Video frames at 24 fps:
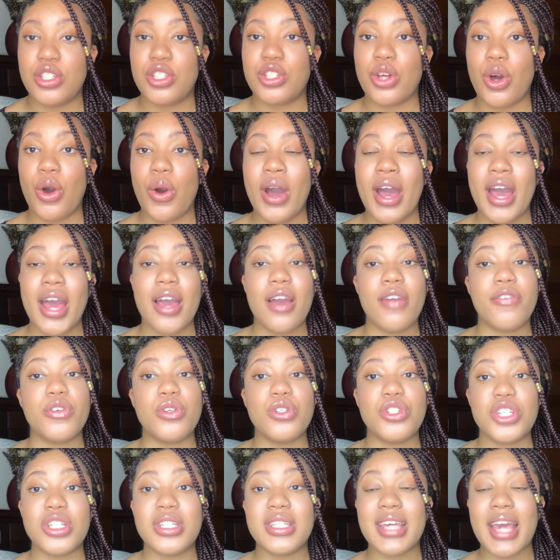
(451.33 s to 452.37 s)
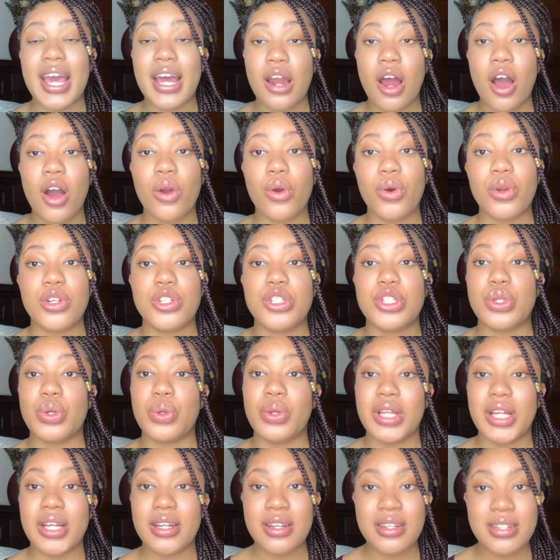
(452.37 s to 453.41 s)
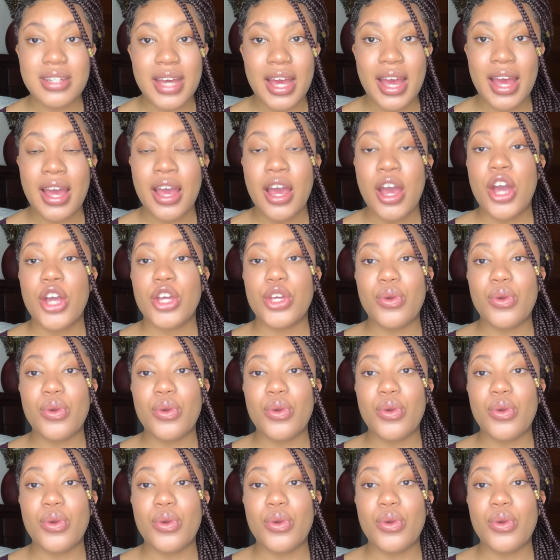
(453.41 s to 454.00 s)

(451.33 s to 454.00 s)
So if you just cannot go to school in the day,